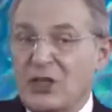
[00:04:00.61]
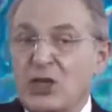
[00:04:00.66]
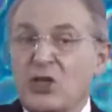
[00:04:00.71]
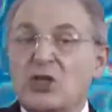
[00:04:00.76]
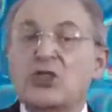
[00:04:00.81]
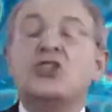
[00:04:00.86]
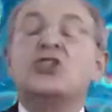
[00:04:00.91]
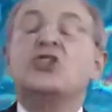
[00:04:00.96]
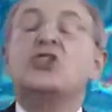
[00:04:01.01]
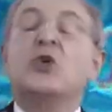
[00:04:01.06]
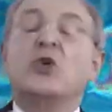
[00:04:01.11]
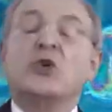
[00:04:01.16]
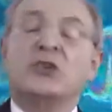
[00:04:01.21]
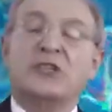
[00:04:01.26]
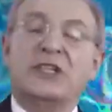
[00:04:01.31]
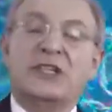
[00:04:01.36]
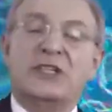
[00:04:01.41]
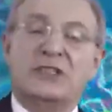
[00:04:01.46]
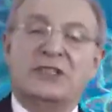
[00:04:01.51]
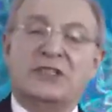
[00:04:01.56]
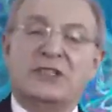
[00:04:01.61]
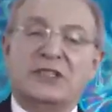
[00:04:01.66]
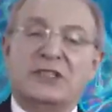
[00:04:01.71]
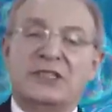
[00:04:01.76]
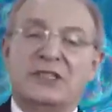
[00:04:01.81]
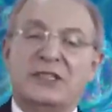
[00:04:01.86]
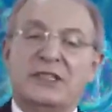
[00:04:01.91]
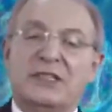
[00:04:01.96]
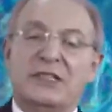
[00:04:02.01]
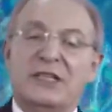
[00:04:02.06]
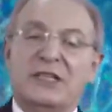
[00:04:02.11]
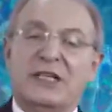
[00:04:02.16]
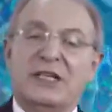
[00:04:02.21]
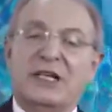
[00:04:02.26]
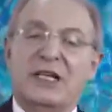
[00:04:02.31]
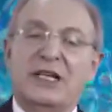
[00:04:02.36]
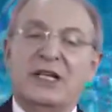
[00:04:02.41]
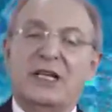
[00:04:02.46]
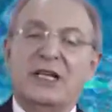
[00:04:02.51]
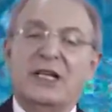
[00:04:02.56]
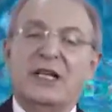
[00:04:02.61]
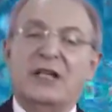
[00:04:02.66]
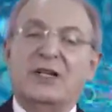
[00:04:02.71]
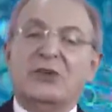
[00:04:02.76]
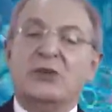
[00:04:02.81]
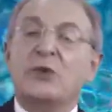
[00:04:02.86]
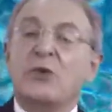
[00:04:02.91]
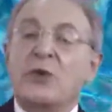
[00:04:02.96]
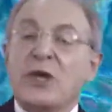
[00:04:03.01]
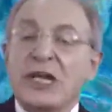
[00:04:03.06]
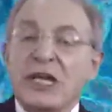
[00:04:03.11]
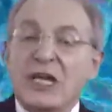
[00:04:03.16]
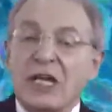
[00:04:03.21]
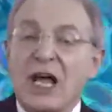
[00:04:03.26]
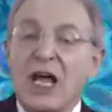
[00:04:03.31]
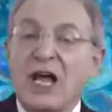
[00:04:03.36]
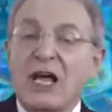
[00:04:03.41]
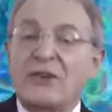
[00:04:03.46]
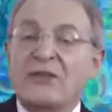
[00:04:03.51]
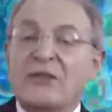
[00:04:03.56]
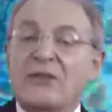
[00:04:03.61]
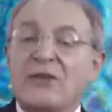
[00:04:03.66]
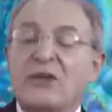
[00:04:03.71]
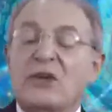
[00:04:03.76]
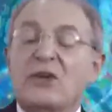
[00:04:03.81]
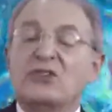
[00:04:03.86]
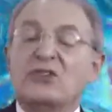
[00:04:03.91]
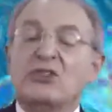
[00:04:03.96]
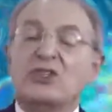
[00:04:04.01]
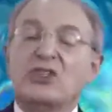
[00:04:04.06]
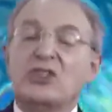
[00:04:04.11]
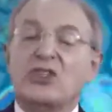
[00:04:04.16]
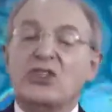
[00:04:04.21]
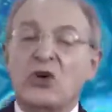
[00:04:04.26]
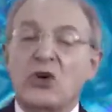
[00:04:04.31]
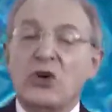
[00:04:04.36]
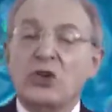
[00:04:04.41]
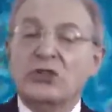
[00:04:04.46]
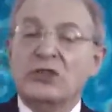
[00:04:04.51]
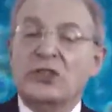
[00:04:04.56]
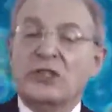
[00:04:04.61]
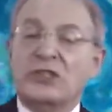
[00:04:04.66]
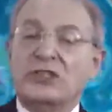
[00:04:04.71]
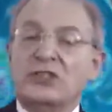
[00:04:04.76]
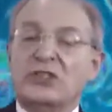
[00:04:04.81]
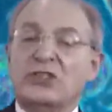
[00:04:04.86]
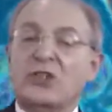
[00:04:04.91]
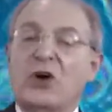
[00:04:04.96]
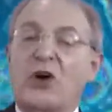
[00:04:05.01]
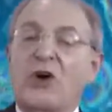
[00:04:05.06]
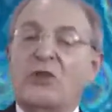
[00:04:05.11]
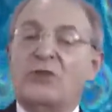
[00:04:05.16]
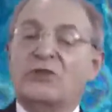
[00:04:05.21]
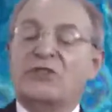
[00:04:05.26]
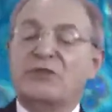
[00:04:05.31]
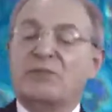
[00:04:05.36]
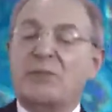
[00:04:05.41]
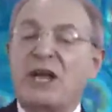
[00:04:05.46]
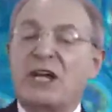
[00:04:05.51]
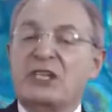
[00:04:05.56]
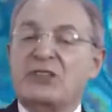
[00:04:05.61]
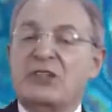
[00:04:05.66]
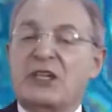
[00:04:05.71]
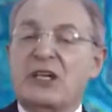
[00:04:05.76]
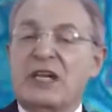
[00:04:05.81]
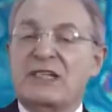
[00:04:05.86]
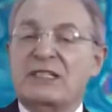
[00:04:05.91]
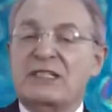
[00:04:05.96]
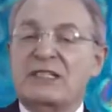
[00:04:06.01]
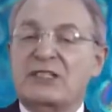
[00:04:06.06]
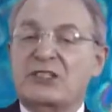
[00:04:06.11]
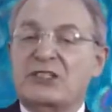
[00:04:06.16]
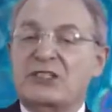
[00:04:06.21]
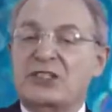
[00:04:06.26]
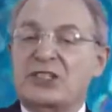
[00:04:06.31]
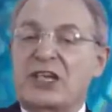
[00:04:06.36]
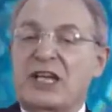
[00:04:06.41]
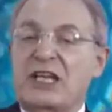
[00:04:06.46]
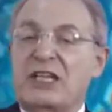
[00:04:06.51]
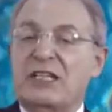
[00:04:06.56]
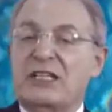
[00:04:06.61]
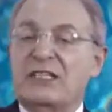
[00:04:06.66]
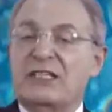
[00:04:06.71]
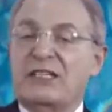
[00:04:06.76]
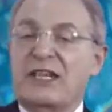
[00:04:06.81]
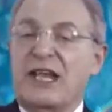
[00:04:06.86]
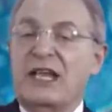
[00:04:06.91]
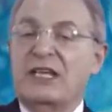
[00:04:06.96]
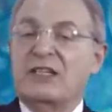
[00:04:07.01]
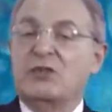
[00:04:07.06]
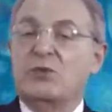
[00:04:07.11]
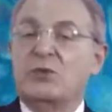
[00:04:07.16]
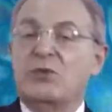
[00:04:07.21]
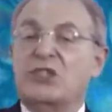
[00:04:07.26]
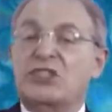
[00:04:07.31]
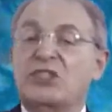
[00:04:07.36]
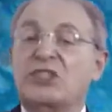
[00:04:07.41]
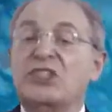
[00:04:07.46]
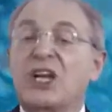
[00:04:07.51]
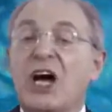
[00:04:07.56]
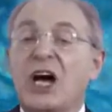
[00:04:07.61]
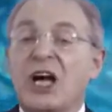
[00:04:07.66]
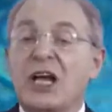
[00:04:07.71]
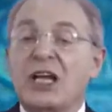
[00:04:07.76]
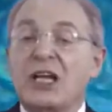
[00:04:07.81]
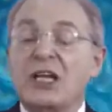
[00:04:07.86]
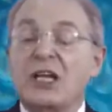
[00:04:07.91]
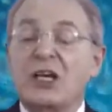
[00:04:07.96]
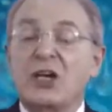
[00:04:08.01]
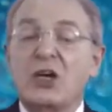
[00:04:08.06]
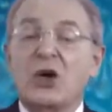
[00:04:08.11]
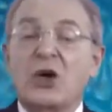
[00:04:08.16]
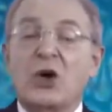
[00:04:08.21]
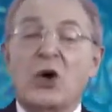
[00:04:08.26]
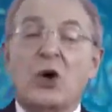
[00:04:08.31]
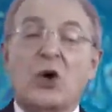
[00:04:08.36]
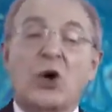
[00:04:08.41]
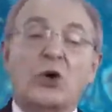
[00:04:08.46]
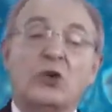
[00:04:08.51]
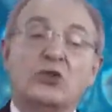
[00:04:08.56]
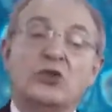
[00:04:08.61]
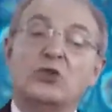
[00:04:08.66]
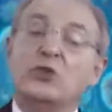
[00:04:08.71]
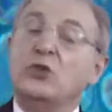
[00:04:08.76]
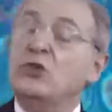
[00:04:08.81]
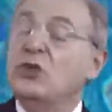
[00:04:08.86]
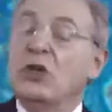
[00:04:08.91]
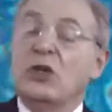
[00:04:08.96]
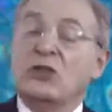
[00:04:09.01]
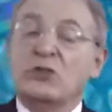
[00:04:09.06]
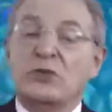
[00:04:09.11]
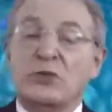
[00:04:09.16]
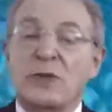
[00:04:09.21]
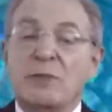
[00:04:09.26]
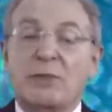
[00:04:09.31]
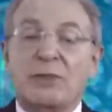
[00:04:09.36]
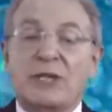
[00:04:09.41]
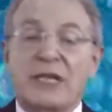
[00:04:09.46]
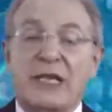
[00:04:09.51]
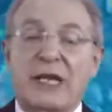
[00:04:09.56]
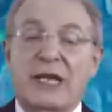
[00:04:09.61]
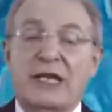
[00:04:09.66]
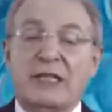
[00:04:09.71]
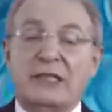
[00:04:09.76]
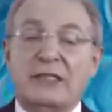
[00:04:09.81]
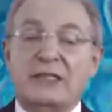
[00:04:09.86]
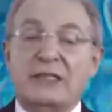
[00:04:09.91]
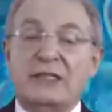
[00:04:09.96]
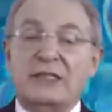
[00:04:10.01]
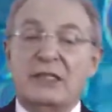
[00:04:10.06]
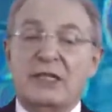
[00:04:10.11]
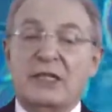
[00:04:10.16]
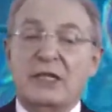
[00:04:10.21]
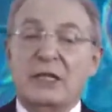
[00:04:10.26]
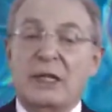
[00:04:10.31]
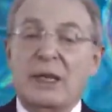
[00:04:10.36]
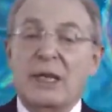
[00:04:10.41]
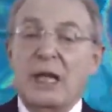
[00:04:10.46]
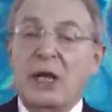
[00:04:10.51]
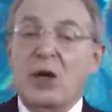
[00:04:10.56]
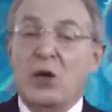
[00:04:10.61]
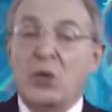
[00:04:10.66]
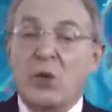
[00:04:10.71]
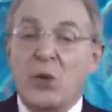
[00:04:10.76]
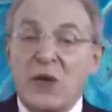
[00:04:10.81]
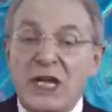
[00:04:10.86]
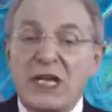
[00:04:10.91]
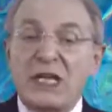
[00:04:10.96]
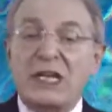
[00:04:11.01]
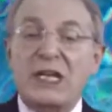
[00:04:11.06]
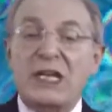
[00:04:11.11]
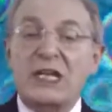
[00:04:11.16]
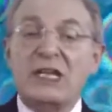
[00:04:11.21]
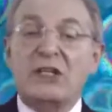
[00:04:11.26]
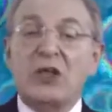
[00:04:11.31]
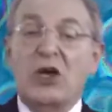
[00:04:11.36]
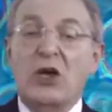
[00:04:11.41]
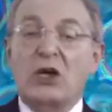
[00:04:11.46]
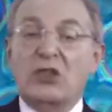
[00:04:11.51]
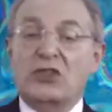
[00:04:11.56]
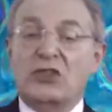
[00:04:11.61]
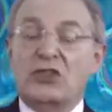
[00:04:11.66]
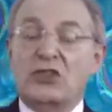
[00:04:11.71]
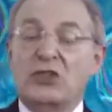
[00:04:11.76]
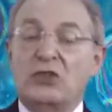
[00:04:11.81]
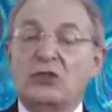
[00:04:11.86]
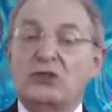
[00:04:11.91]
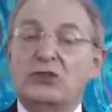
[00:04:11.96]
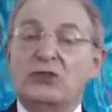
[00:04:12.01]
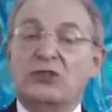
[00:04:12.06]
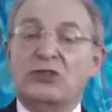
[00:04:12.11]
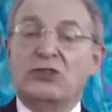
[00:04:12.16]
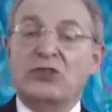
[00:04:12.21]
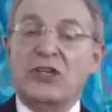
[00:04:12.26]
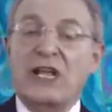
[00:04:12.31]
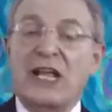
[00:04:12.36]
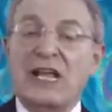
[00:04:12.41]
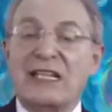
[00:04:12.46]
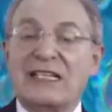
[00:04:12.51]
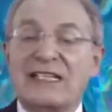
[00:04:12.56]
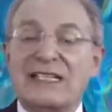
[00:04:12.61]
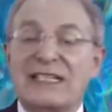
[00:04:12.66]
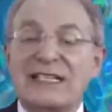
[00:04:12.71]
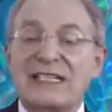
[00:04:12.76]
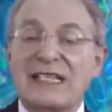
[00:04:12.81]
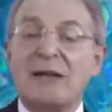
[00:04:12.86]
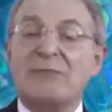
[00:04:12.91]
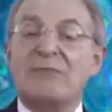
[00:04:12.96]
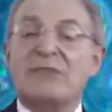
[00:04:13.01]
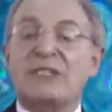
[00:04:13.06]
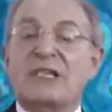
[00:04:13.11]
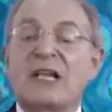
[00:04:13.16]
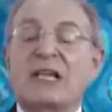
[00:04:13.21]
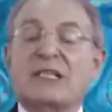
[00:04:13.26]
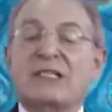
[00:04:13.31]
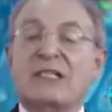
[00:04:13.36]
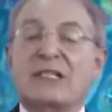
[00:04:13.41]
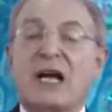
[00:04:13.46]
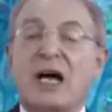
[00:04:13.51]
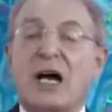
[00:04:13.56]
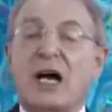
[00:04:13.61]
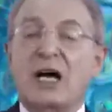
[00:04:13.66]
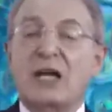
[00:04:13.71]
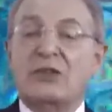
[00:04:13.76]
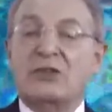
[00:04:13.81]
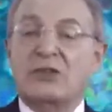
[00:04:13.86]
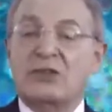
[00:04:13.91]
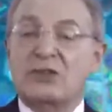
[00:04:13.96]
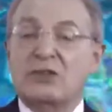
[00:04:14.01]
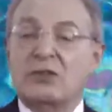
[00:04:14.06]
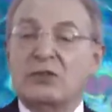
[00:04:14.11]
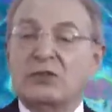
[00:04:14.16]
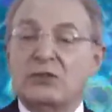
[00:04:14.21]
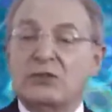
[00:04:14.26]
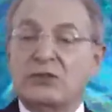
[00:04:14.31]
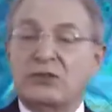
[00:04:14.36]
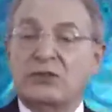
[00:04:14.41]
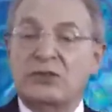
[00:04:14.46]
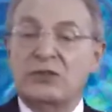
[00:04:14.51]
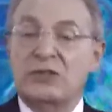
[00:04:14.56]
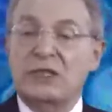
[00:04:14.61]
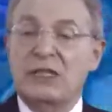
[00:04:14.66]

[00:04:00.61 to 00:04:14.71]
Shortage. During life, shortage of specialized cells which die or do not replicate. We need a solution, and stem cells are the solution.